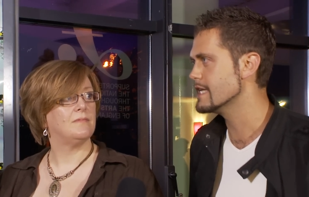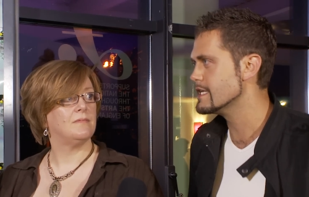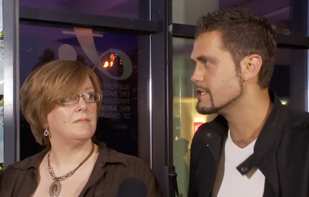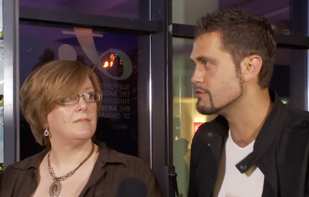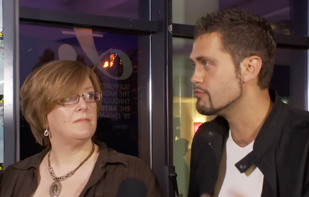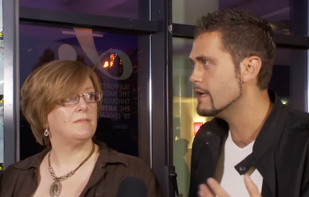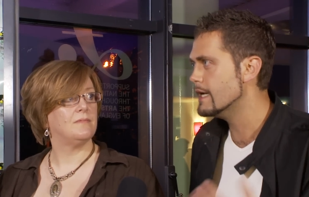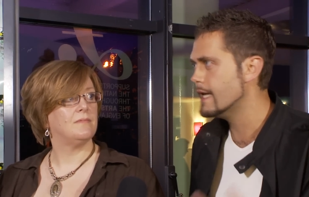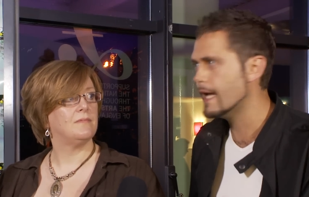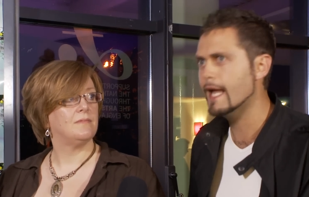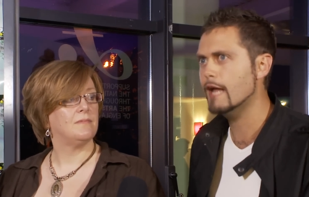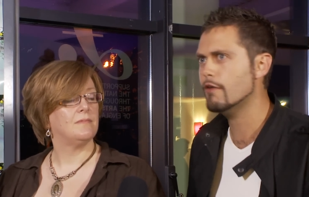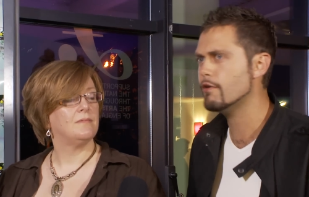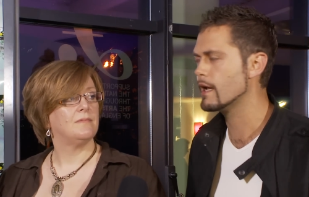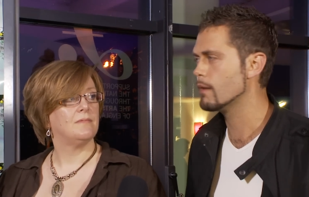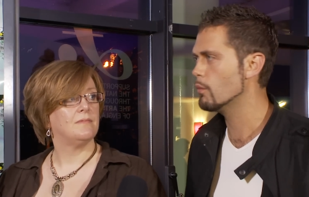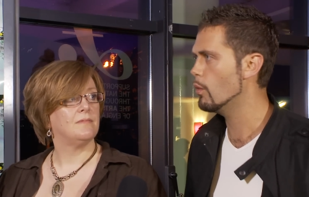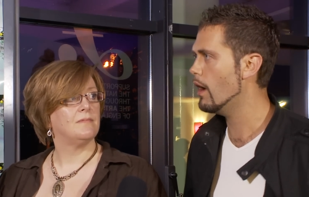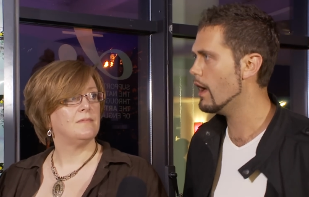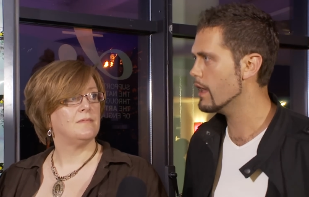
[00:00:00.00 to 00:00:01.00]
Speaker 1: is really
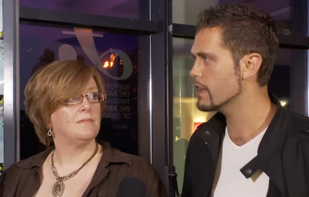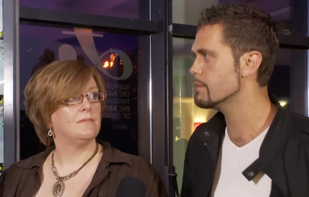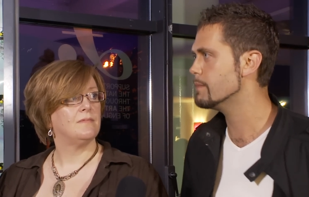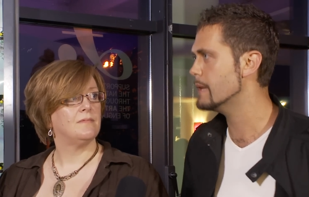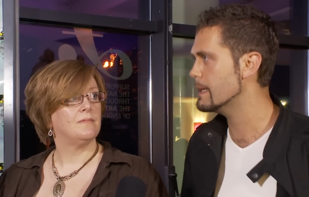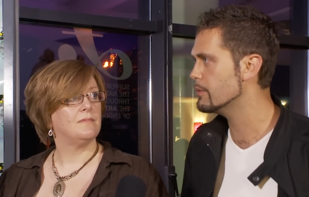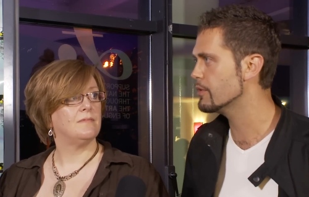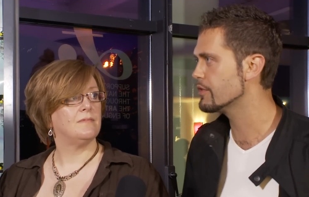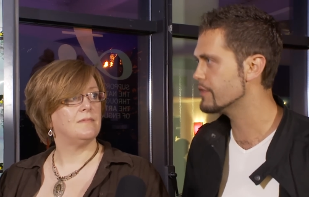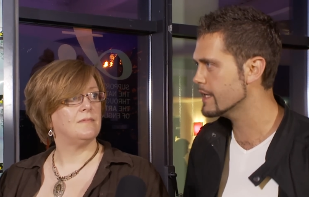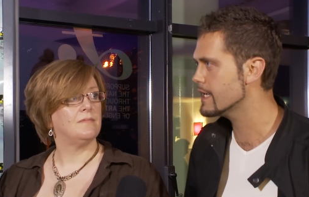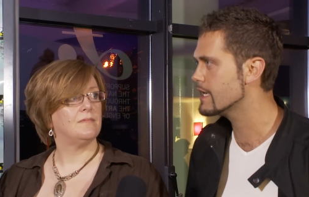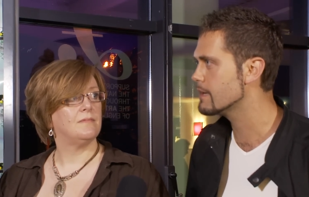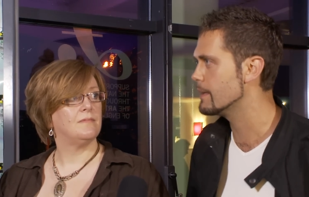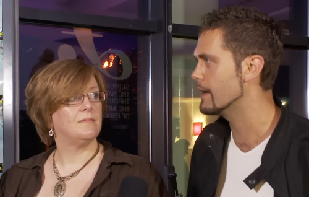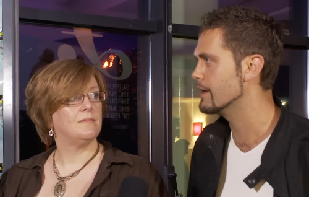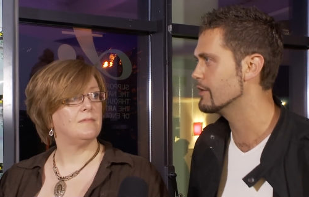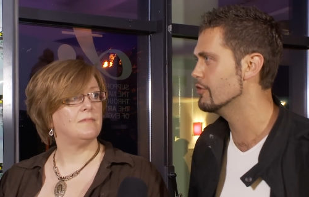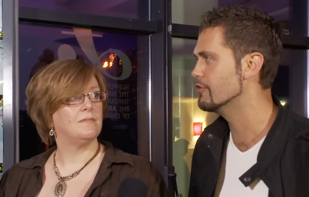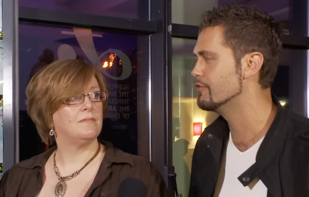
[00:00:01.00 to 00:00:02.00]
hearing what other people think
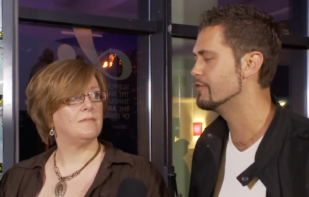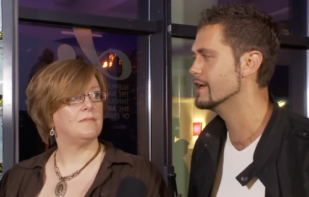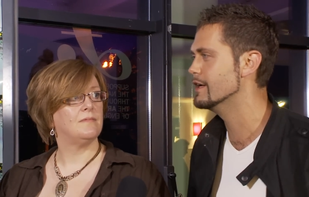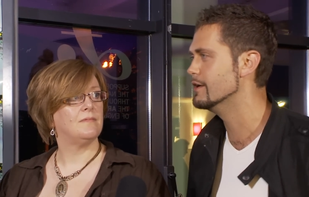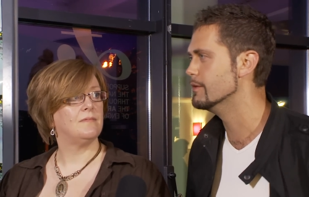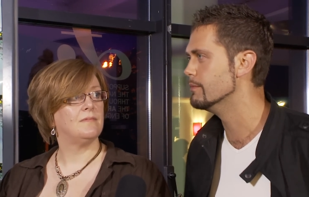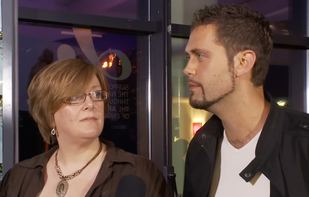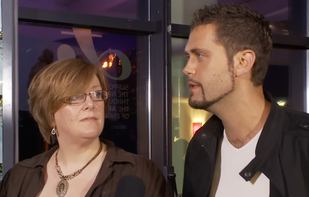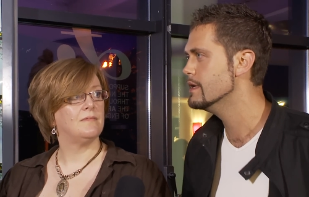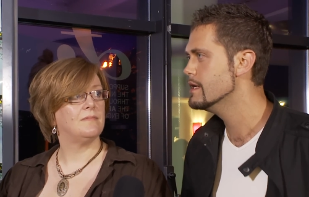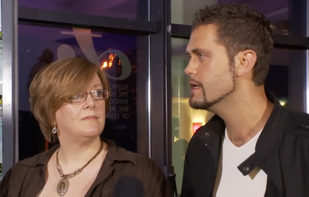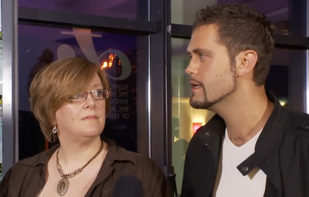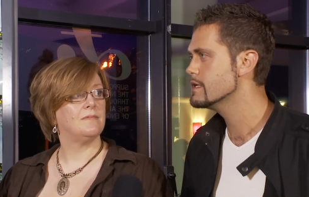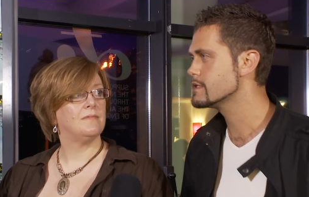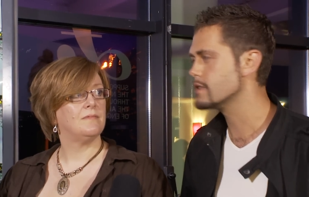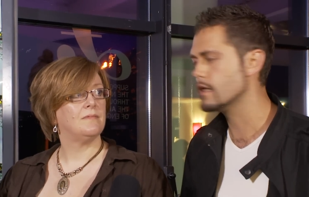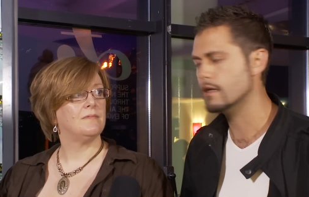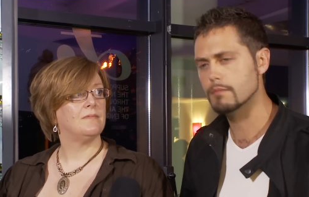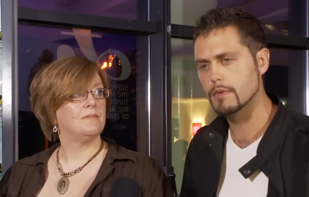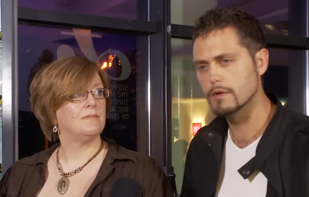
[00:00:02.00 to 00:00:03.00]
about your film
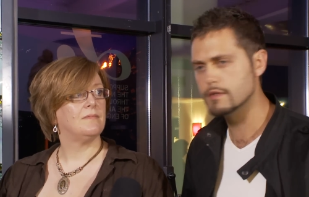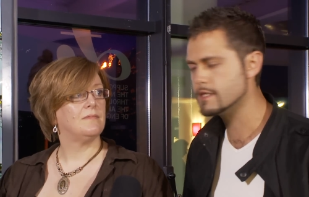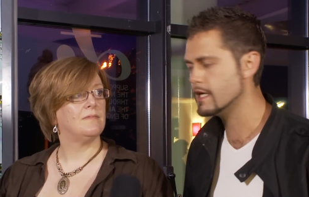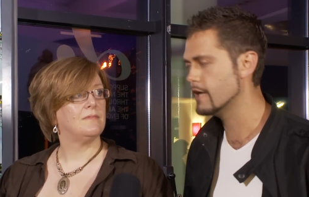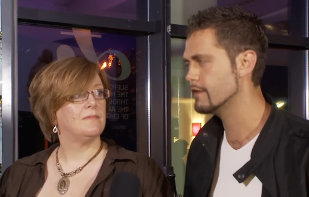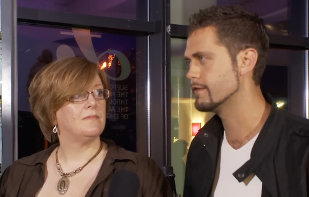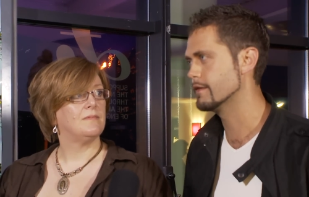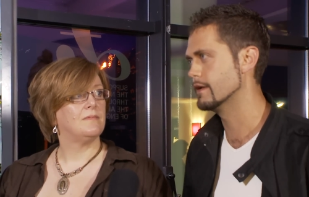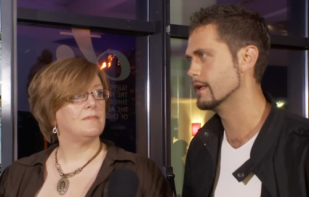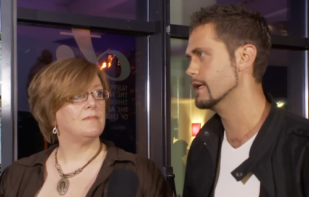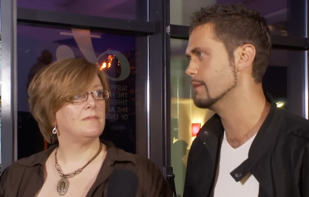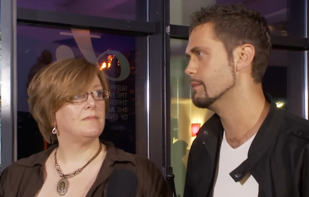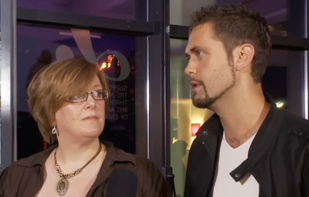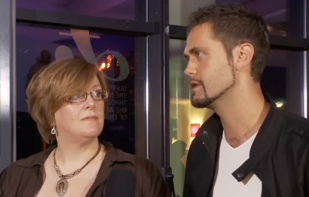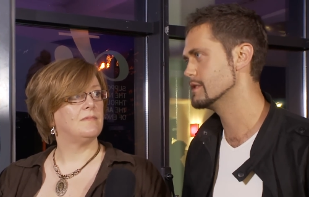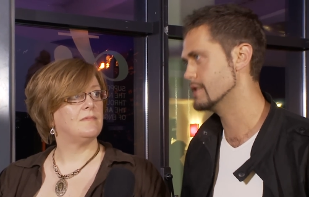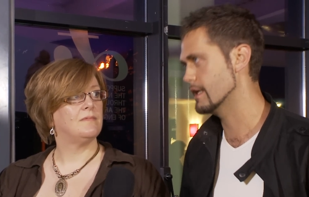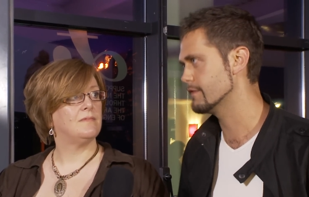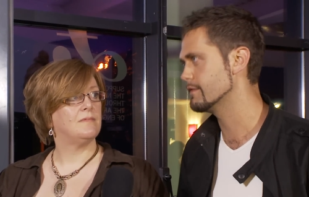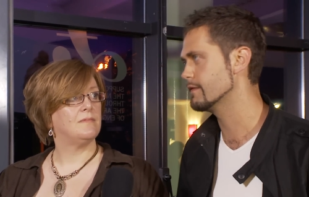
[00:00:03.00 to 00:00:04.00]
so most definitely
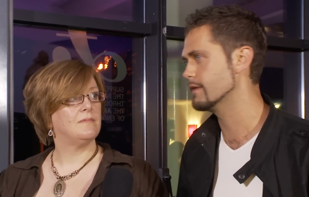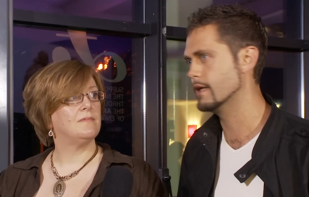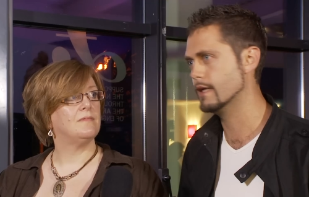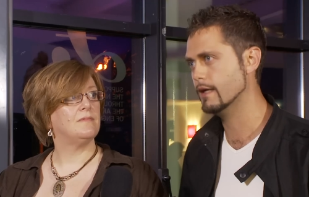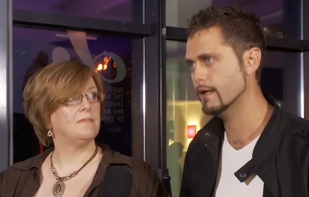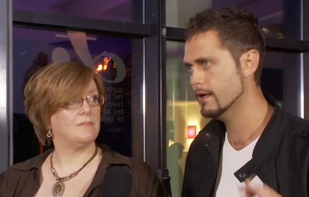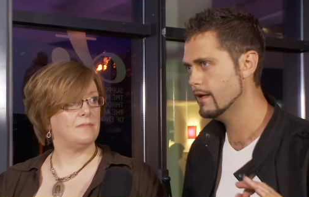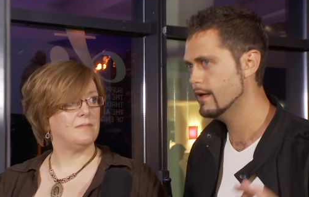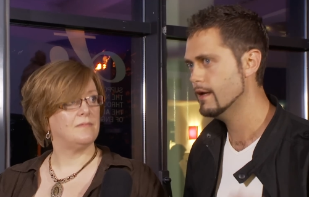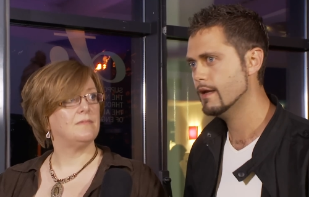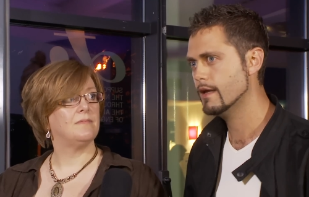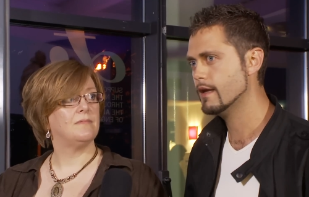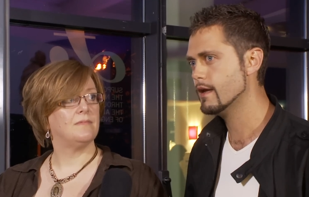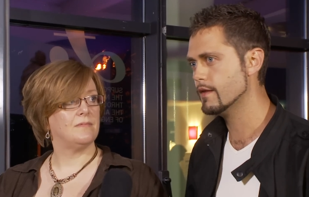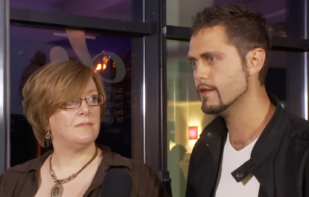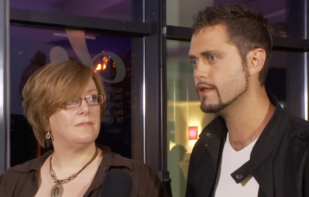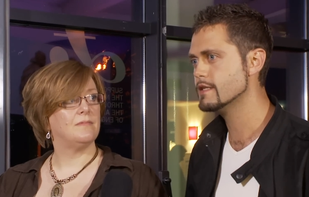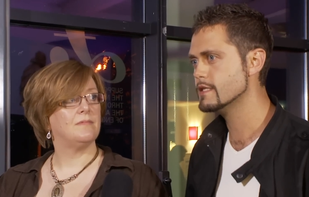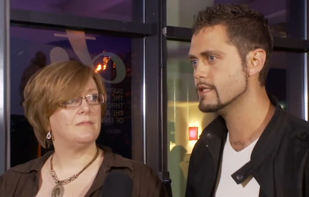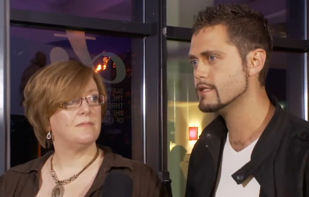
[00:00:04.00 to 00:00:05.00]
most definitely you
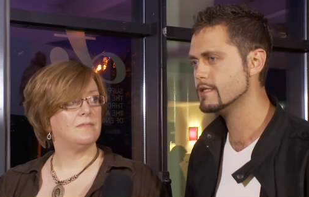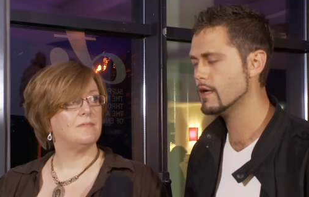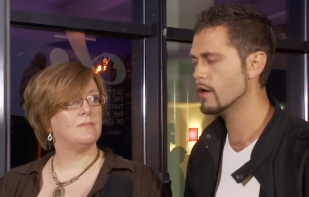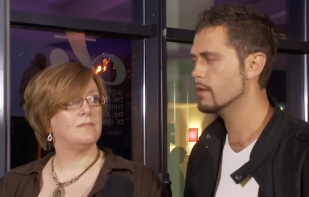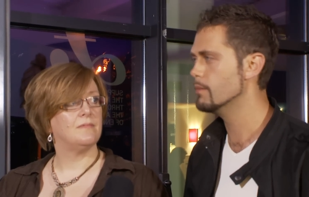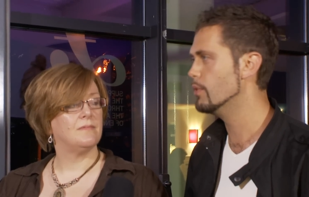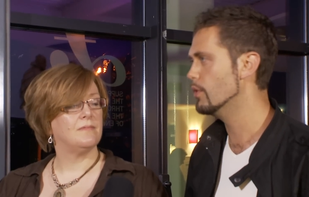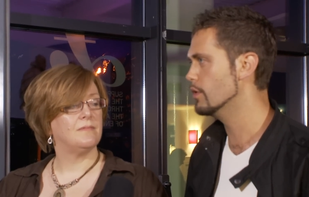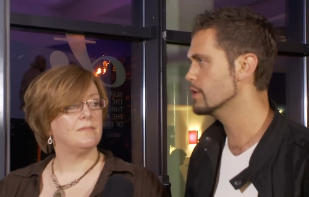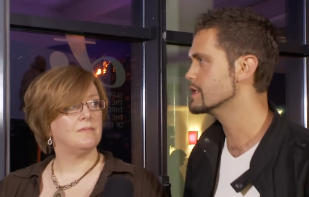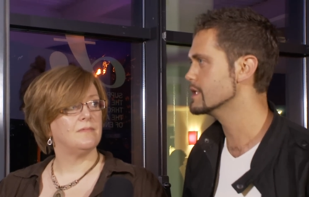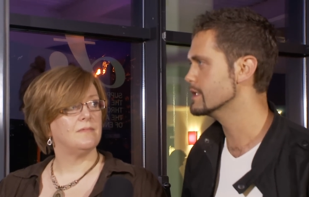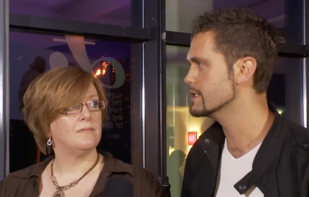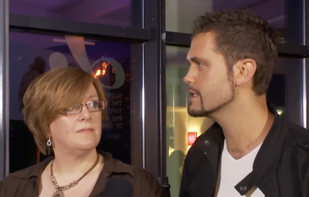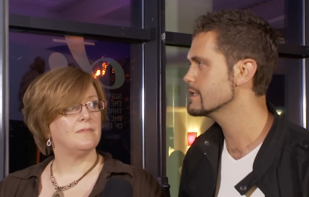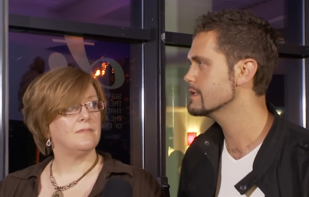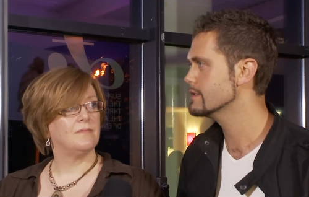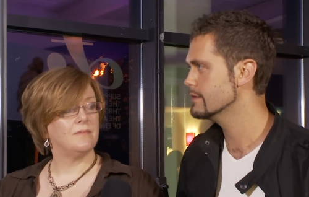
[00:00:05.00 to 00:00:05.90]
know, this is so important